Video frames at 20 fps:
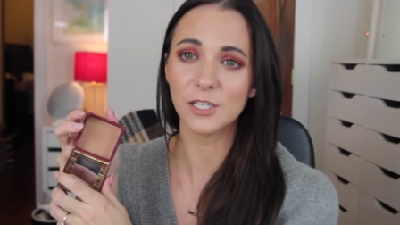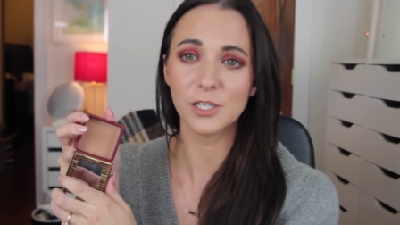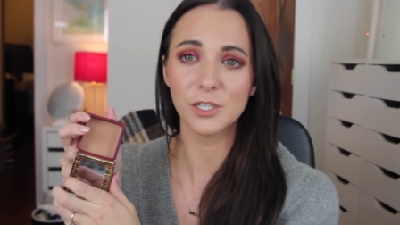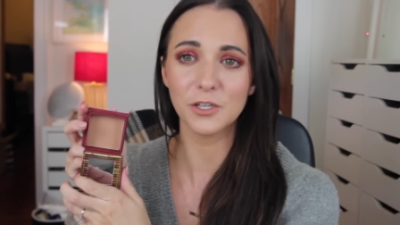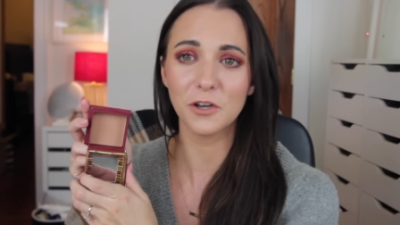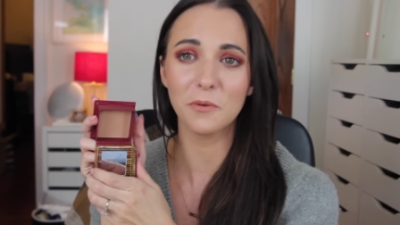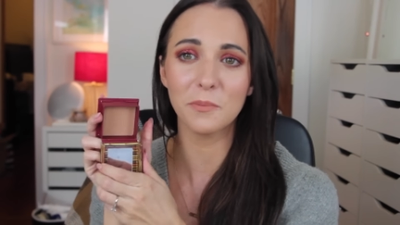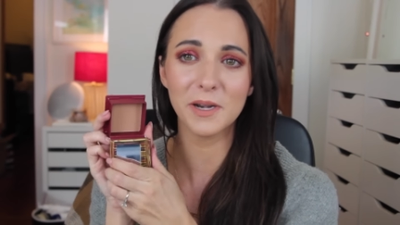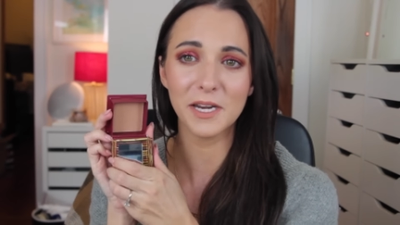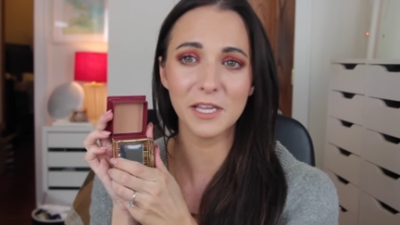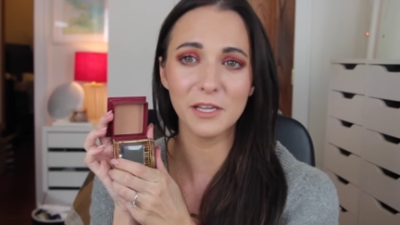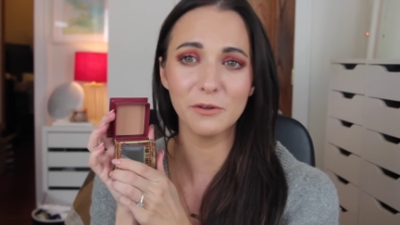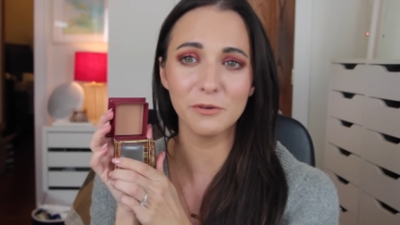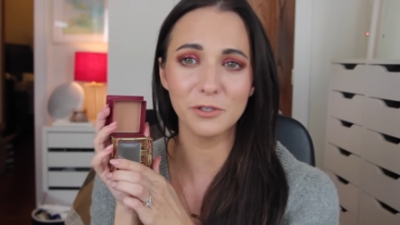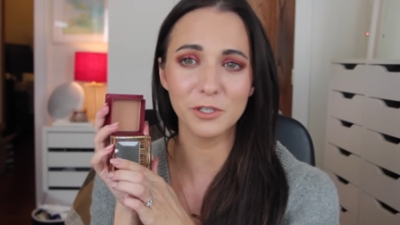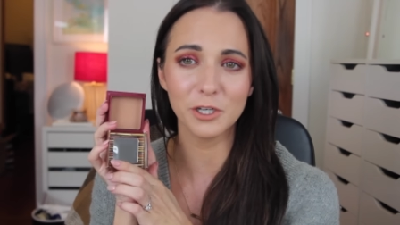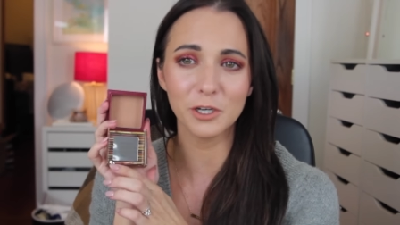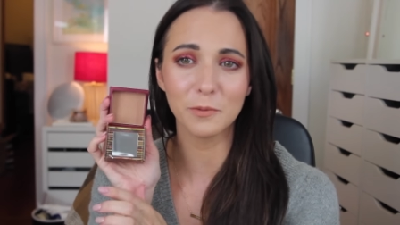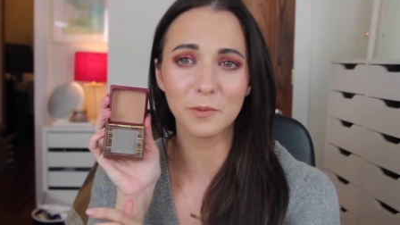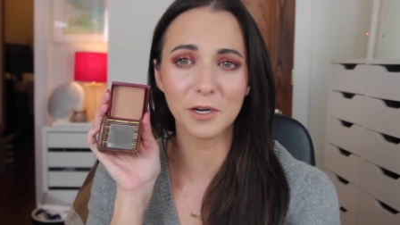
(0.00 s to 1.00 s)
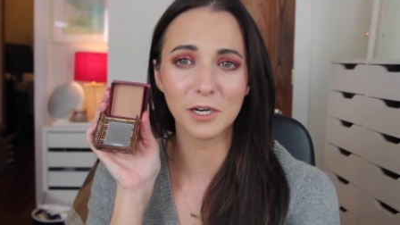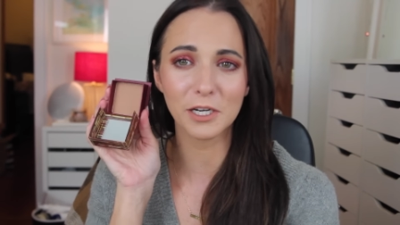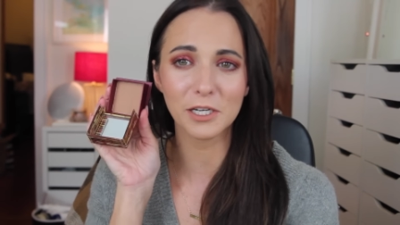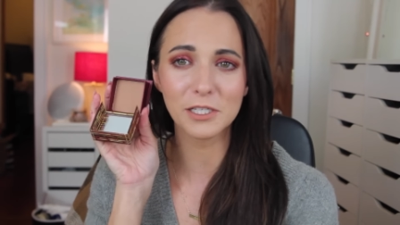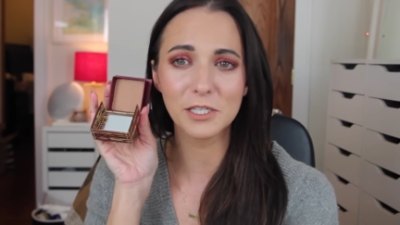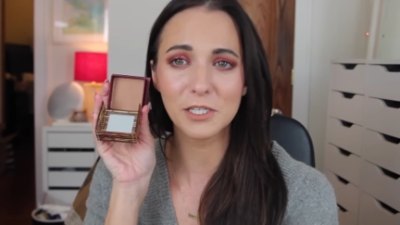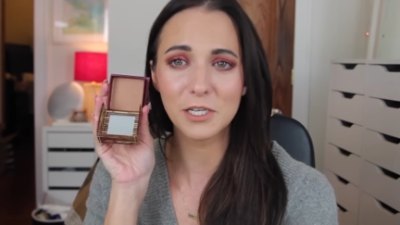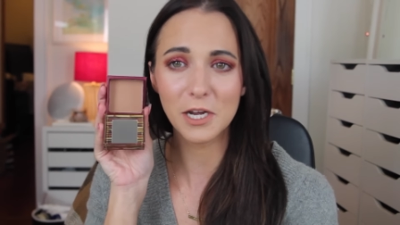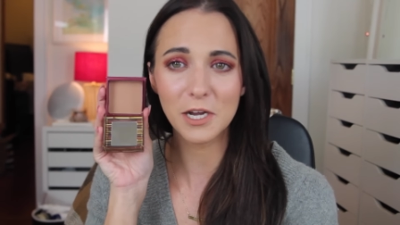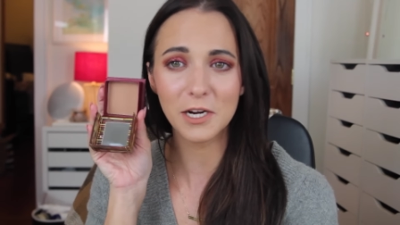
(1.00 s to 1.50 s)
so many
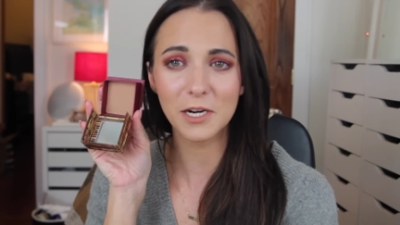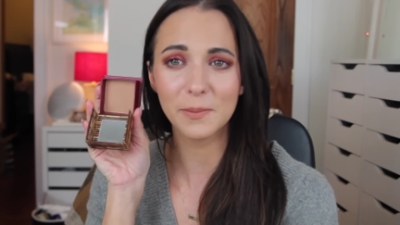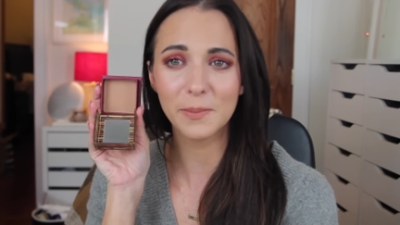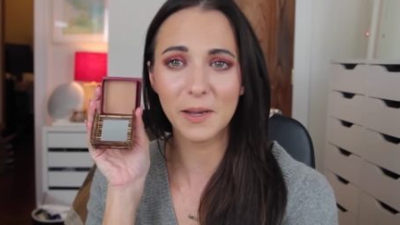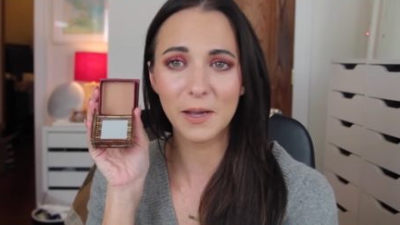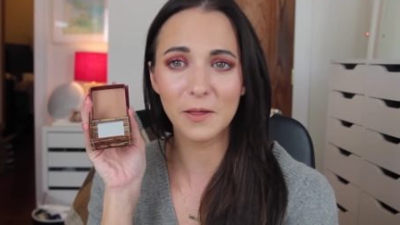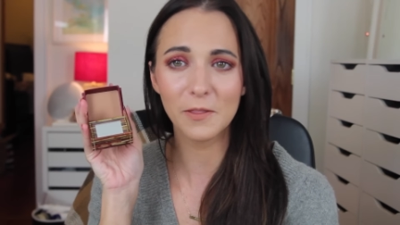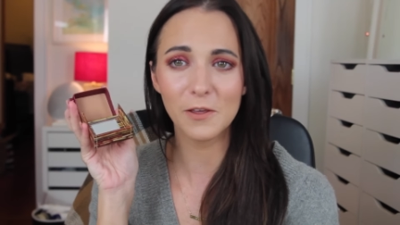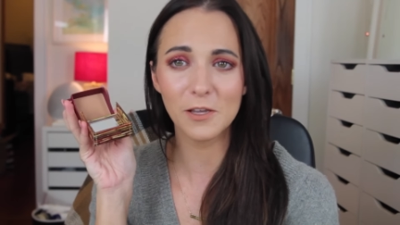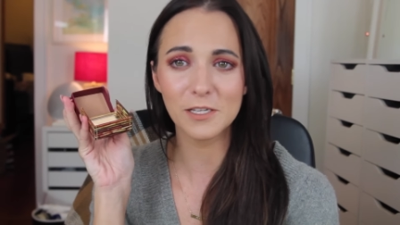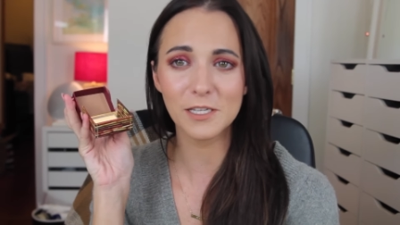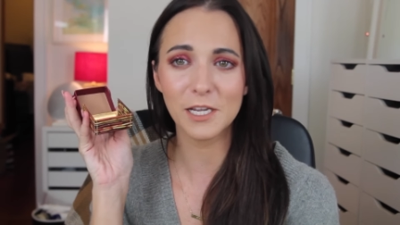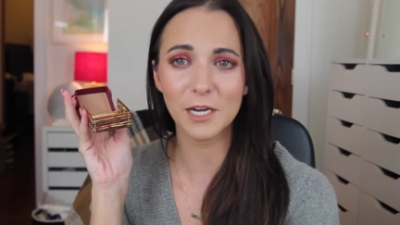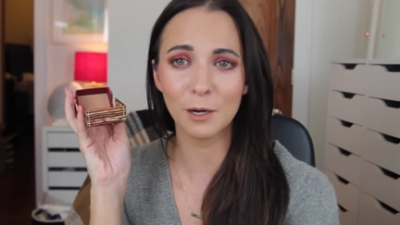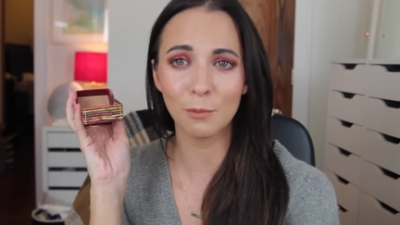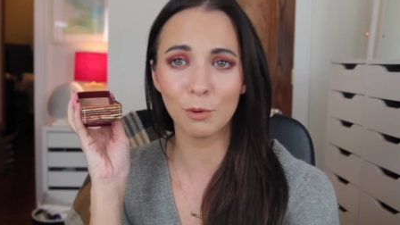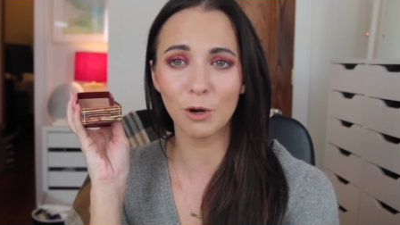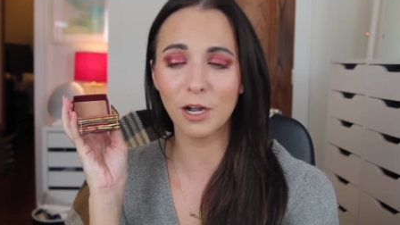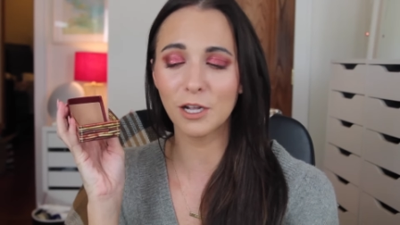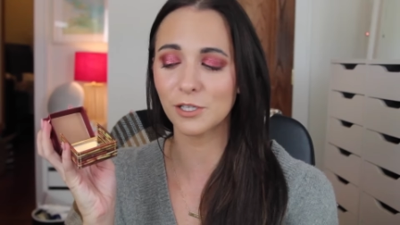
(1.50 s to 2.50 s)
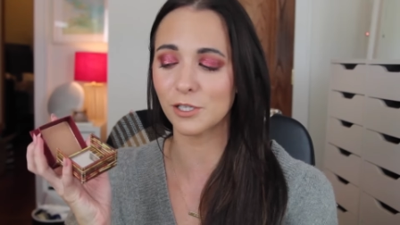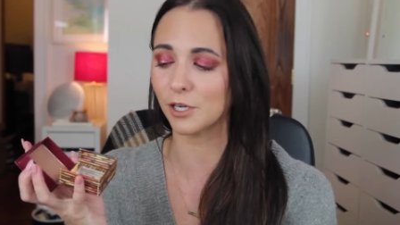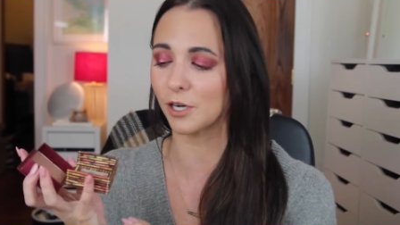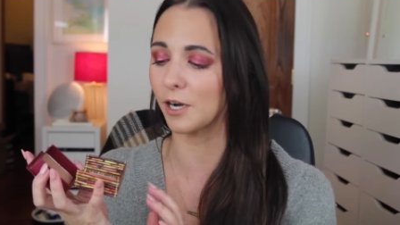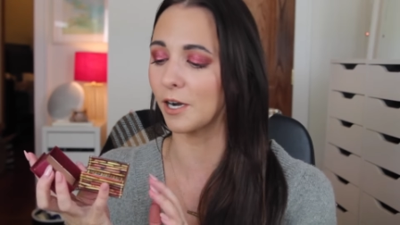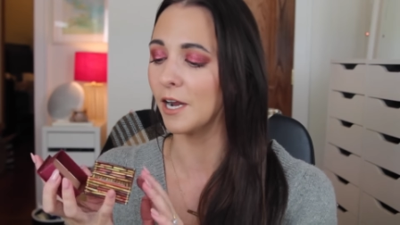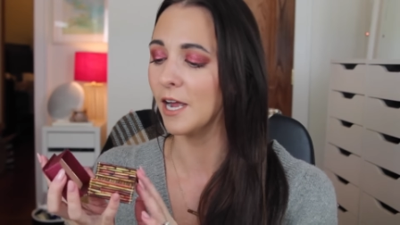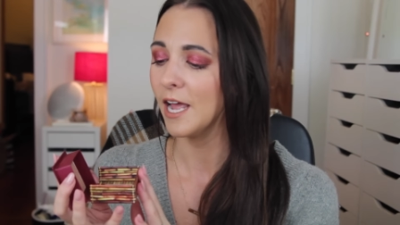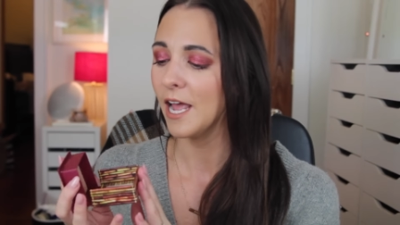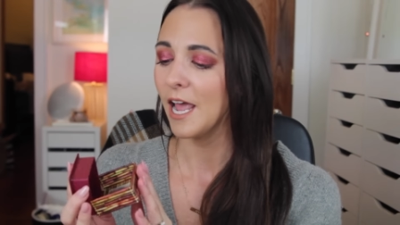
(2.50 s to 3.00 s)
YouTubers talk about this here
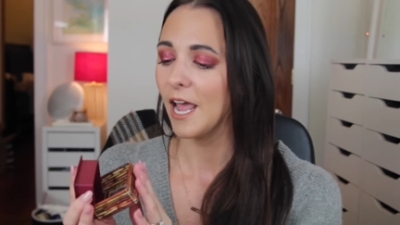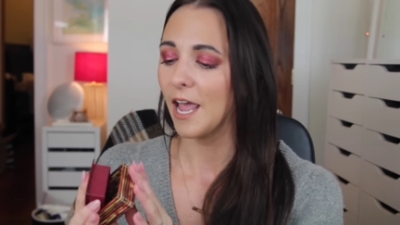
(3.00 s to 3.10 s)
bronzer,